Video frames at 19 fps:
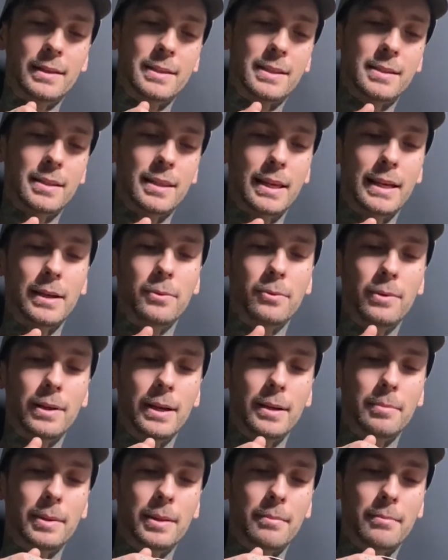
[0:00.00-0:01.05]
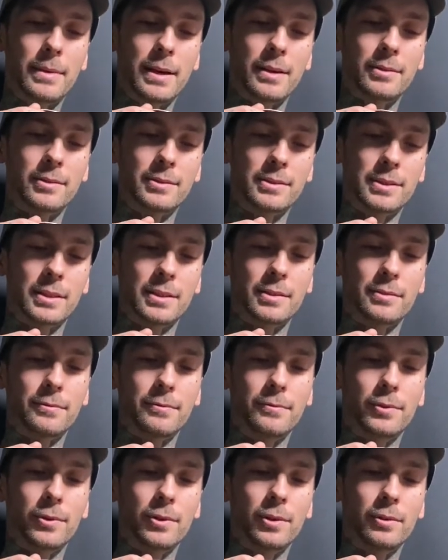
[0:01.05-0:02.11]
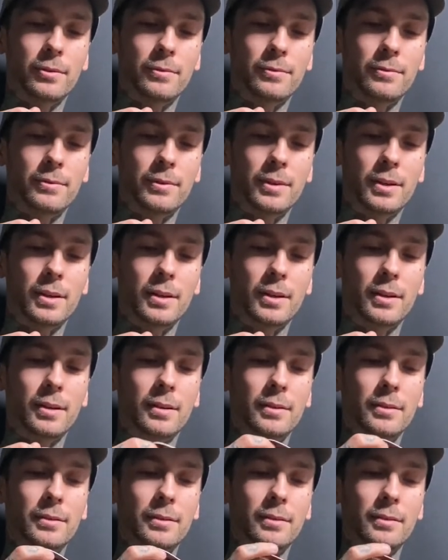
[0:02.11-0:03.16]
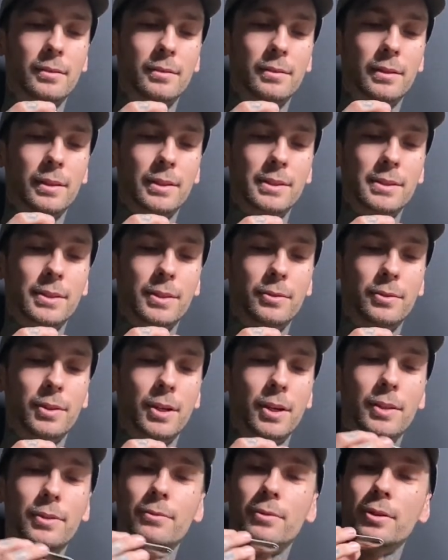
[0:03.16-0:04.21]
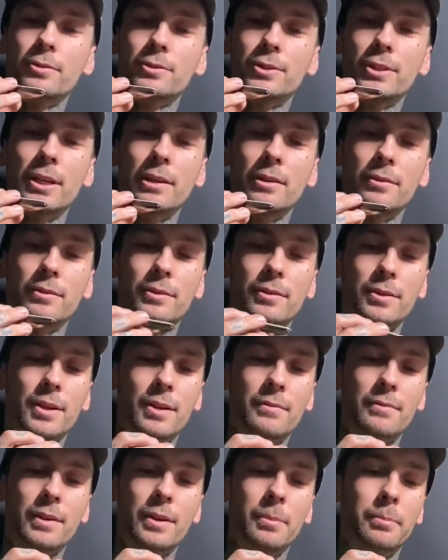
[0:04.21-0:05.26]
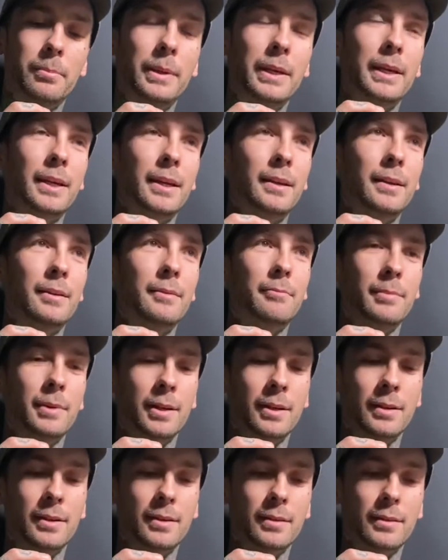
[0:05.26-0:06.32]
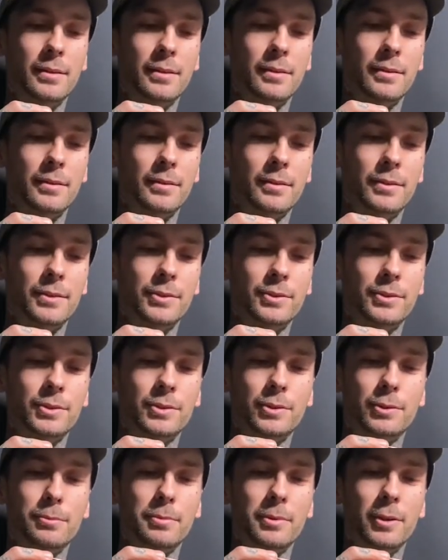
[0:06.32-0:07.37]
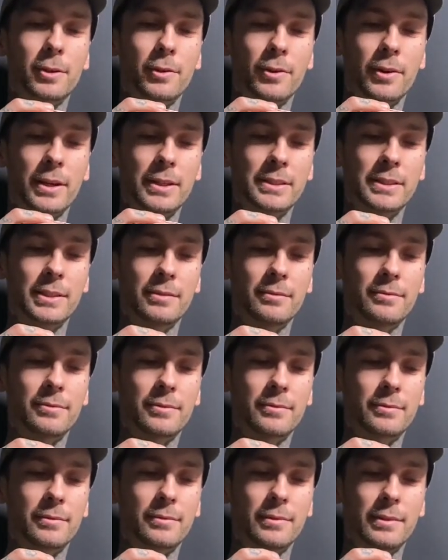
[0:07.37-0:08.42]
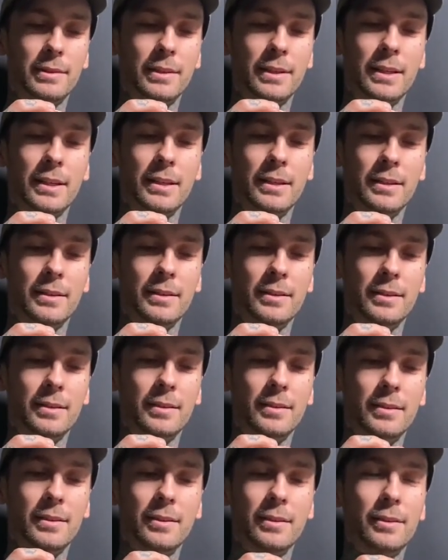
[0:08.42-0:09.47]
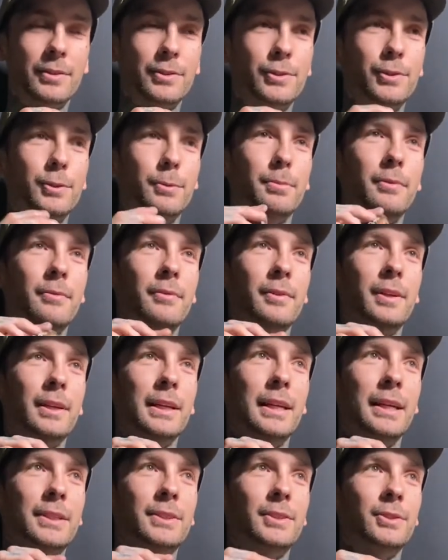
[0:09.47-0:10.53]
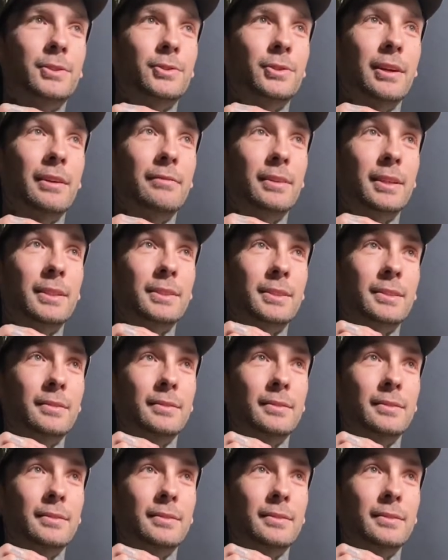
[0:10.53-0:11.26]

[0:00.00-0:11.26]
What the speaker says: this lake way up in the mountains, and it's full of these little cutthroat trout. They're not very big, but they're super aggressive and super fun to catch on dry flies.